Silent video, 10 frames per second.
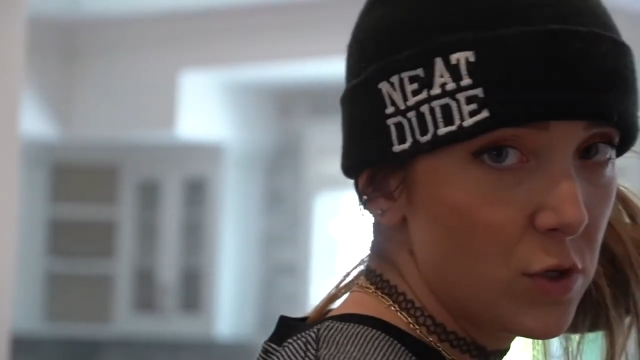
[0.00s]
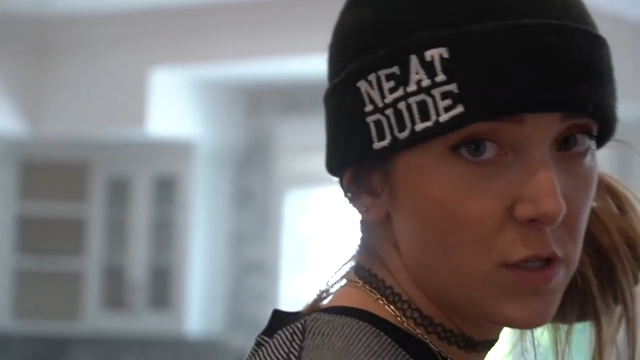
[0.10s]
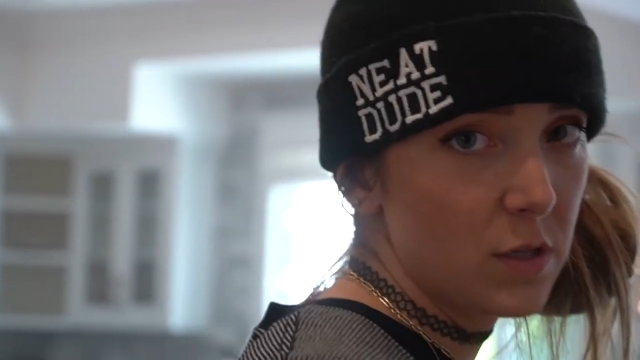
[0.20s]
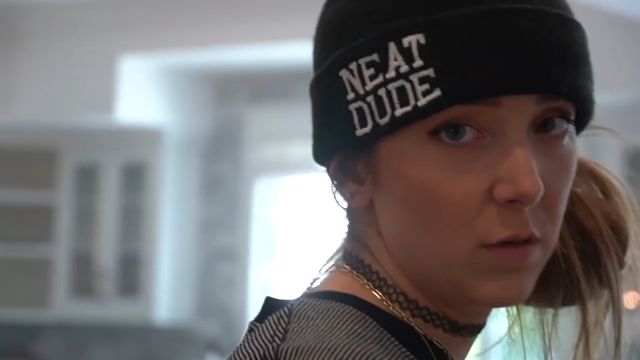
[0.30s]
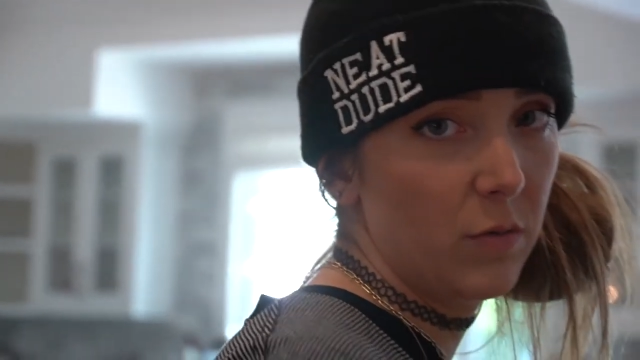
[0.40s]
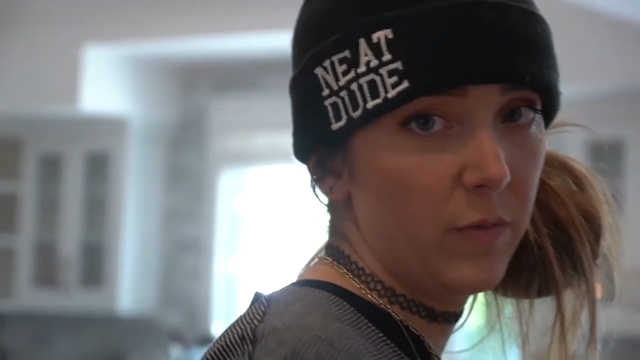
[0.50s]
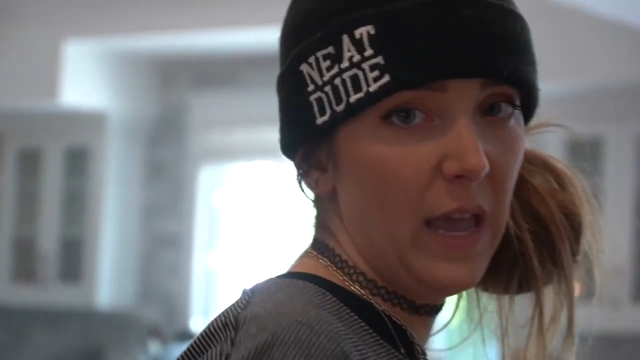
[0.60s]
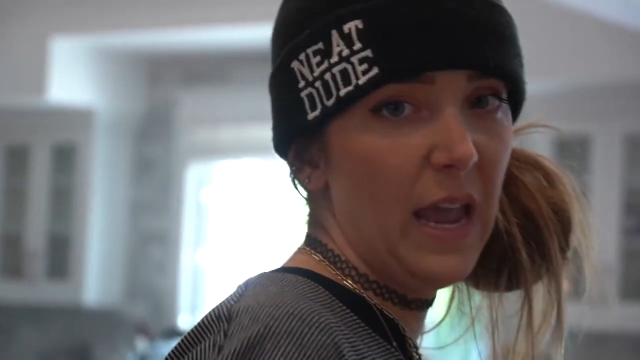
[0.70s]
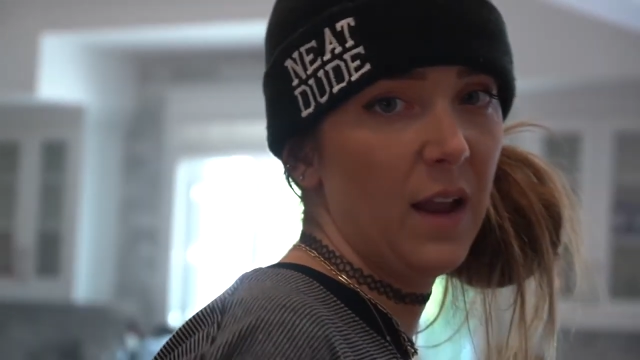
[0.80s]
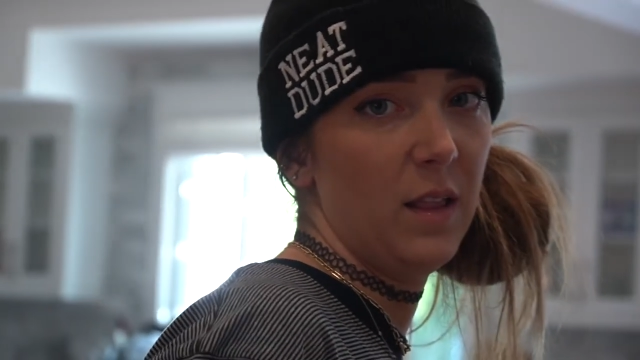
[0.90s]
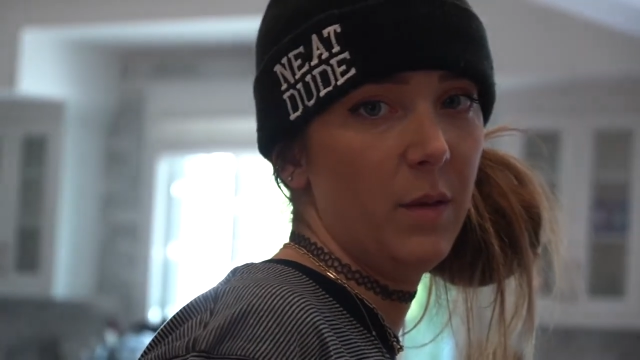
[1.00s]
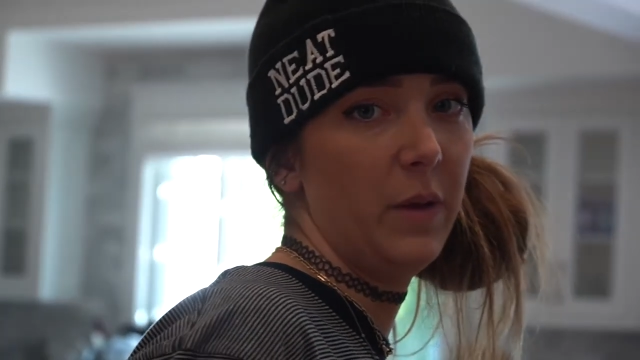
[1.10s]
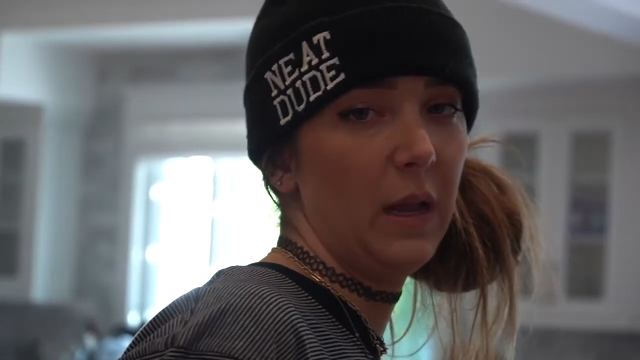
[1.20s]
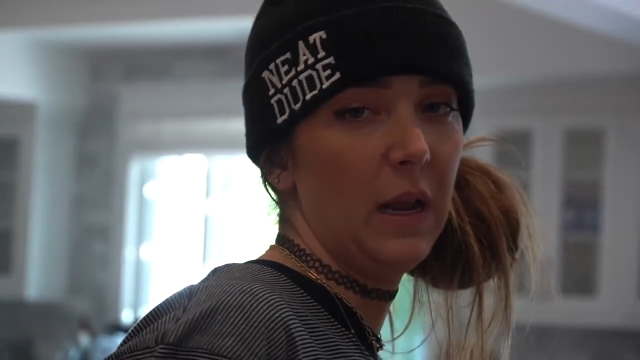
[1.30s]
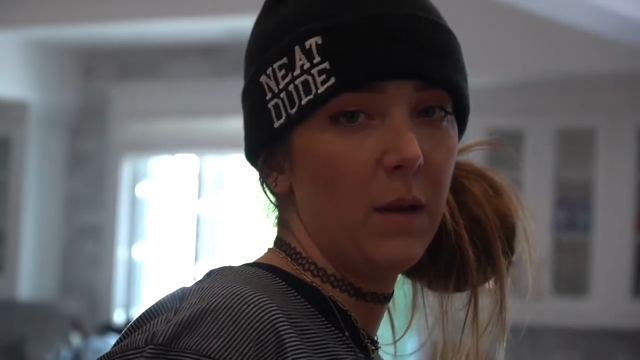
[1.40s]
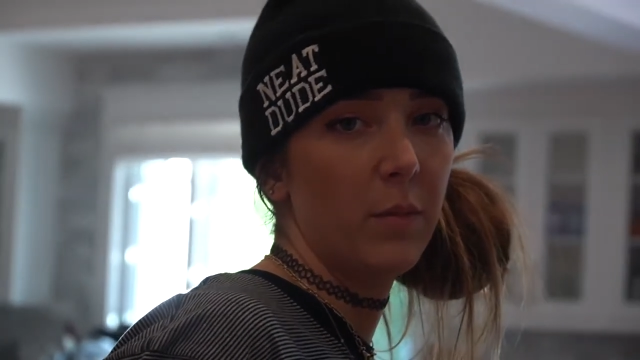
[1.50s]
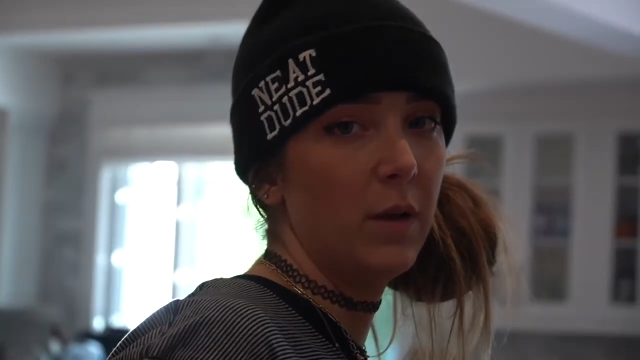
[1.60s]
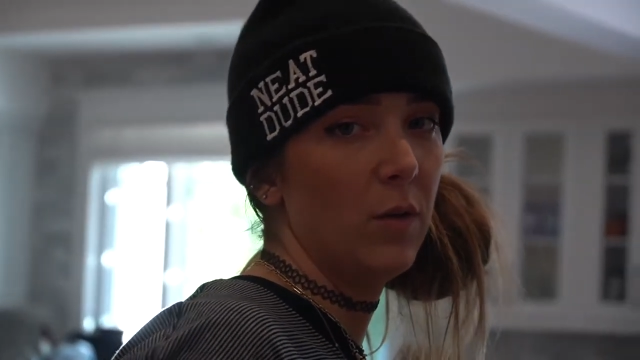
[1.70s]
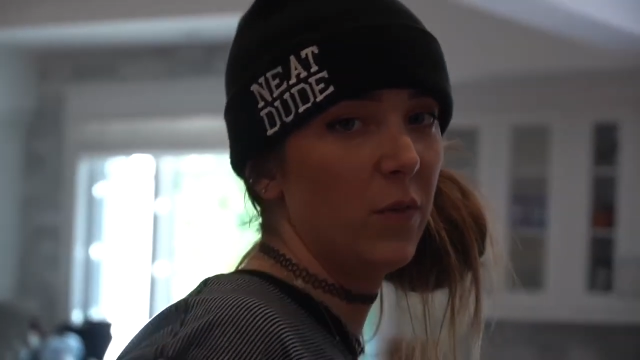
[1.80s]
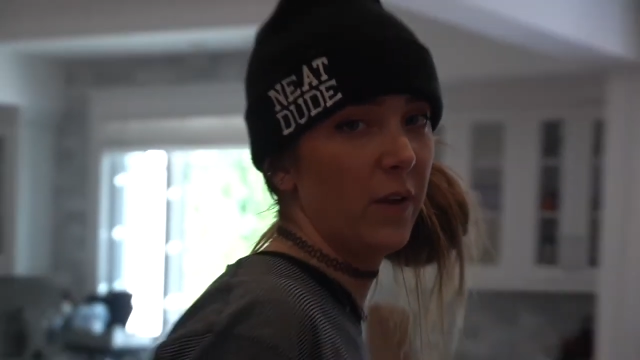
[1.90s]
it's just a little vague in the beginning,
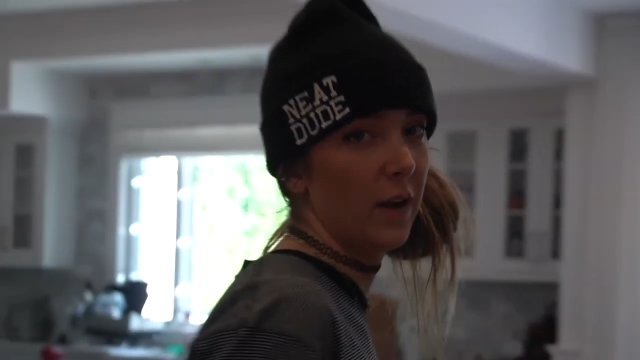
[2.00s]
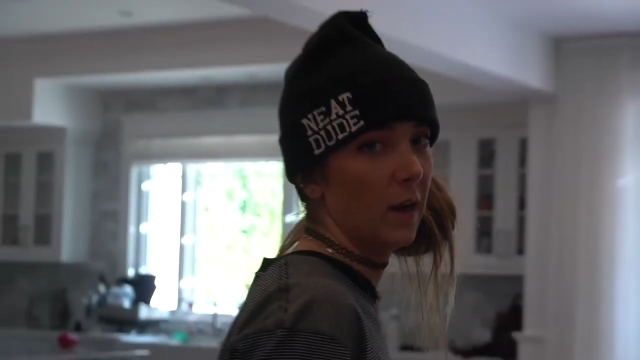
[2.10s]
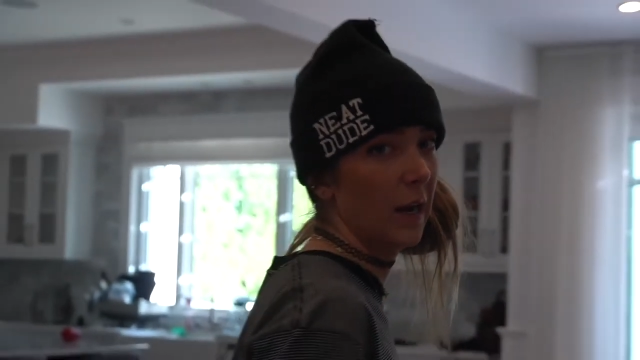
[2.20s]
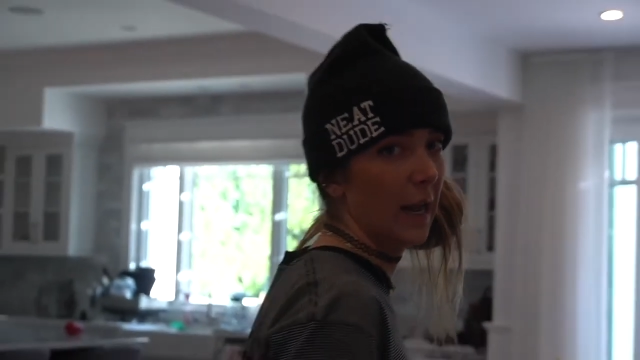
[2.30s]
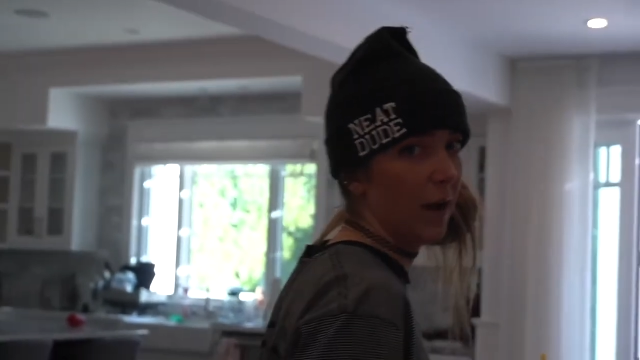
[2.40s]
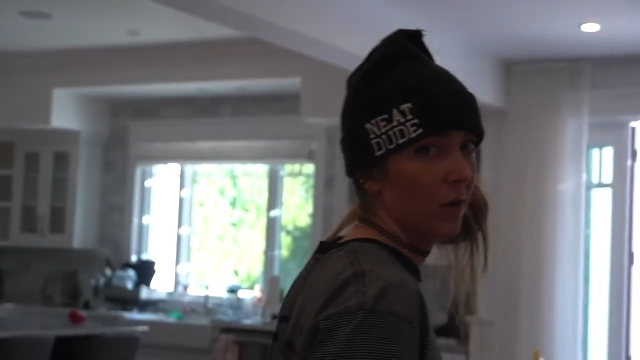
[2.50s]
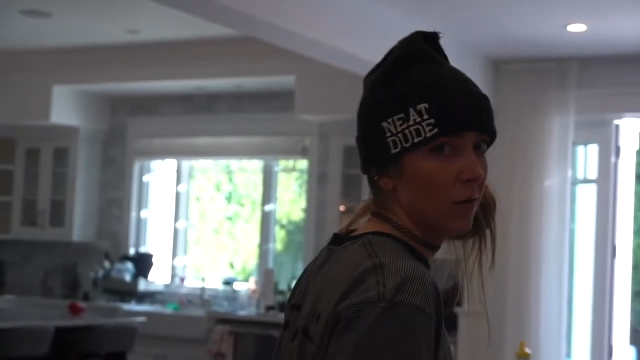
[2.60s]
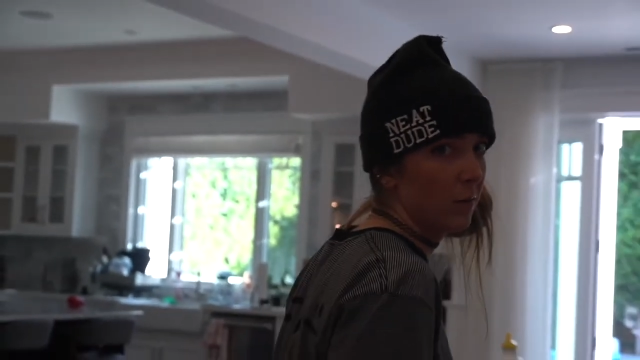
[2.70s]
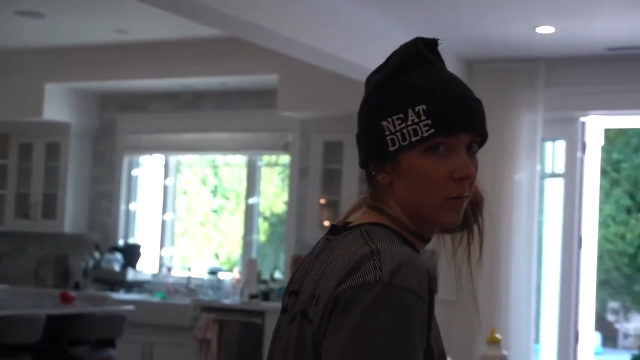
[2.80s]
but you'll figure it out.